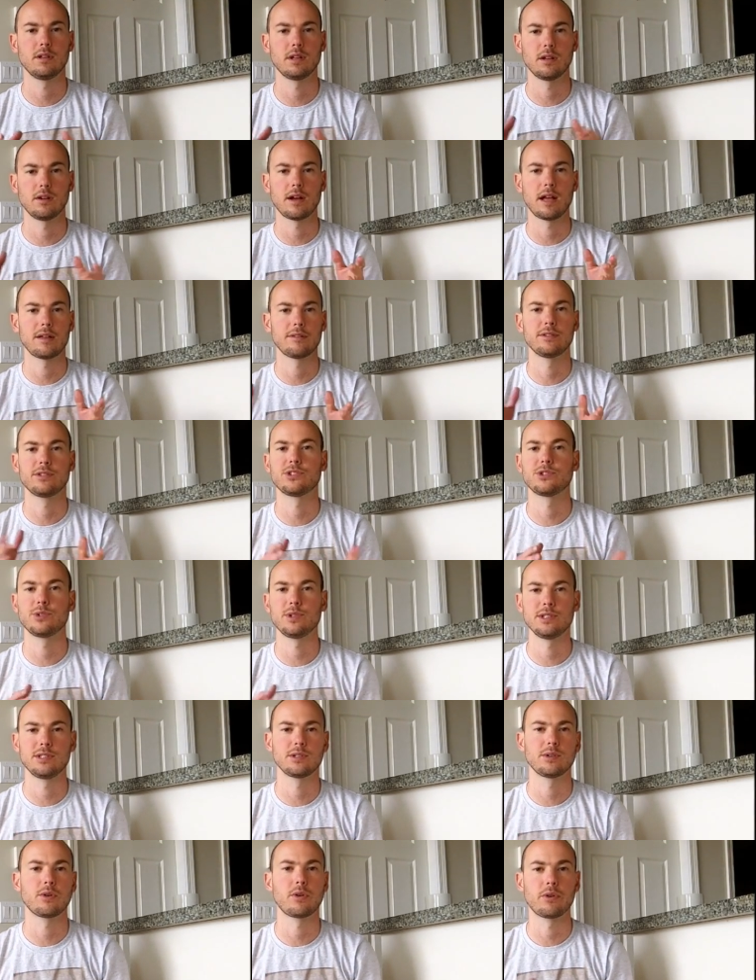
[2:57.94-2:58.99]
how the
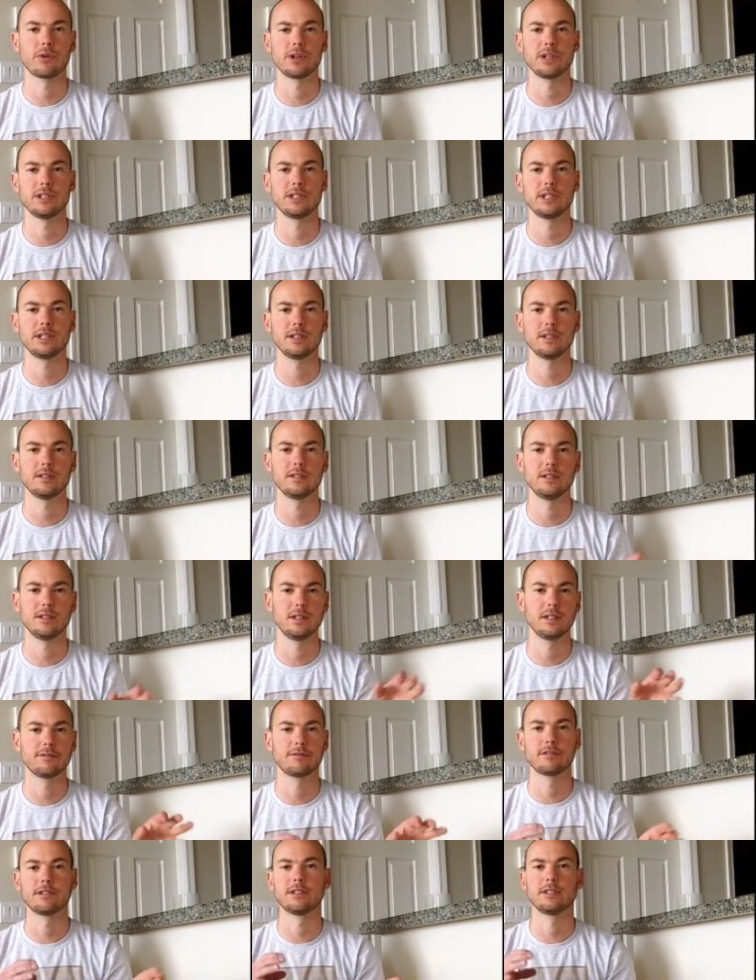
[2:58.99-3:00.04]
streets are oriented, the
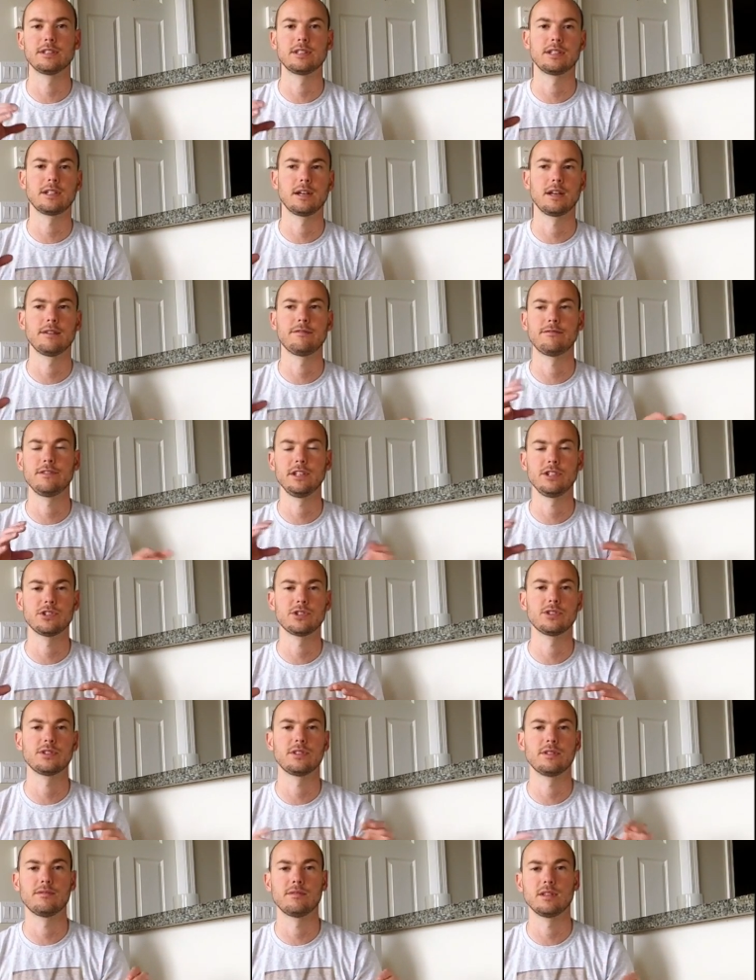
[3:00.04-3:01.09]
different
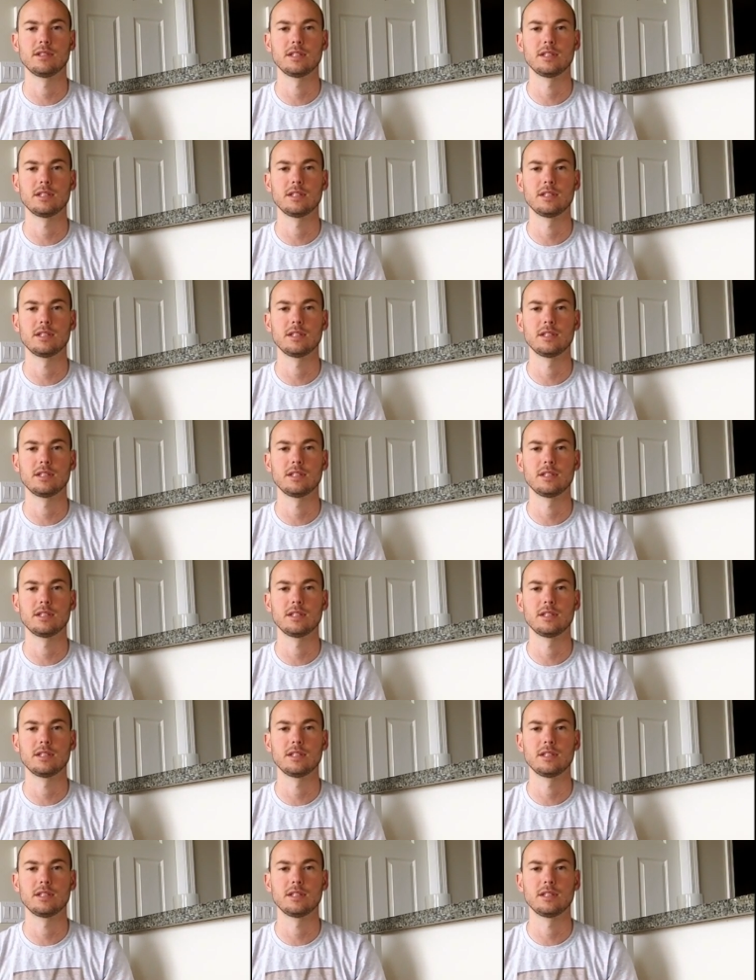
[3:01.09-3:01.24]
features of the